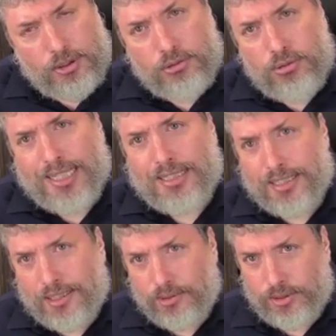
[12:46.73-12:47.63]
great
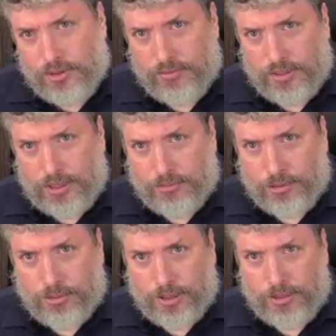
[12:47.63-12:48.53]
ignorance of the
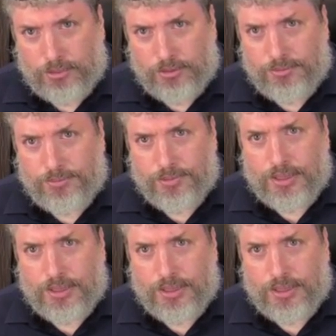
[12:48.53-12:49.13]
Hebrew Bible.